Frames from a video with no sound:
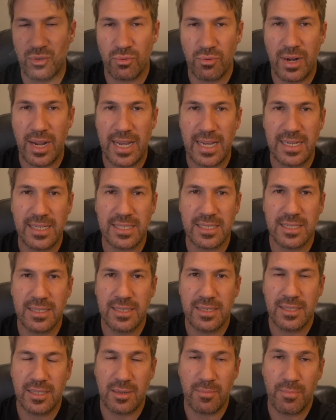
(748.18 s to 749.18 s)
great
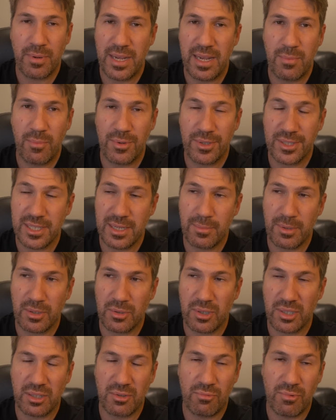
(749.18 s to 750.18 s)
compared with something
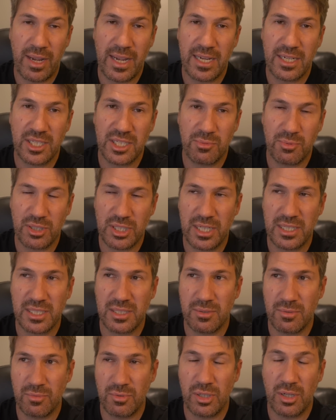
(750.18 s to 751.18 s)
like the Ranger, which has
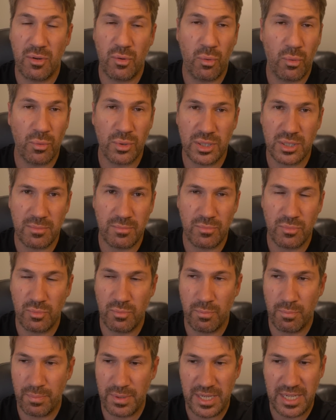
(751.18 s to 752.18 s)
a awesome
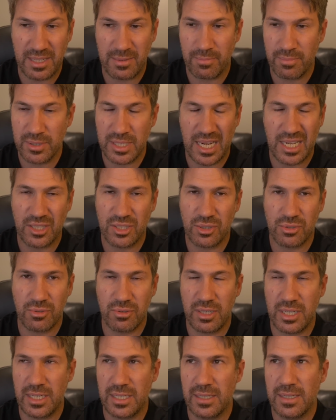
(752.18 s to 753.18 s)
big
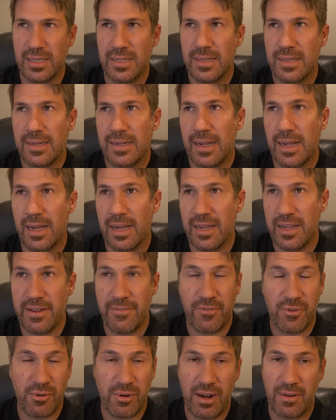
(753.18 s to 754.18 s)
touchscreen.
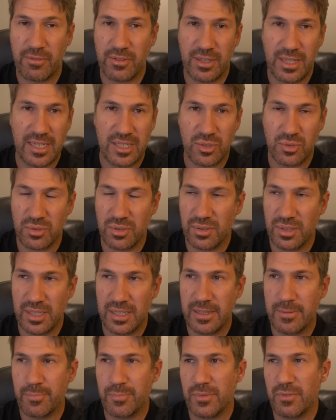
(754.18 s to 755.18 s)
If you're after that sort of
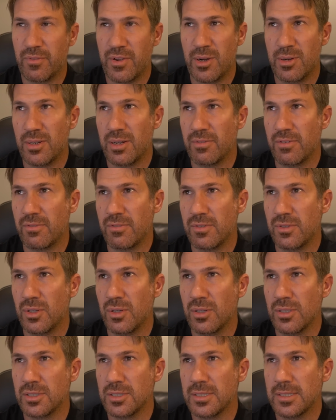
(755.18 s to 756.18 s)
thing, fair enough if you're
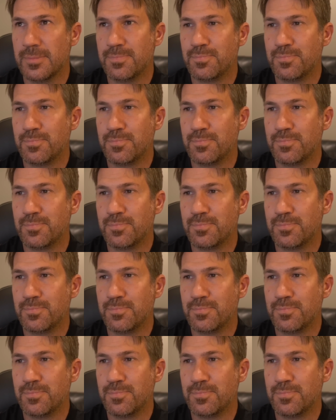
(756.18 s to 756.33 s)
not.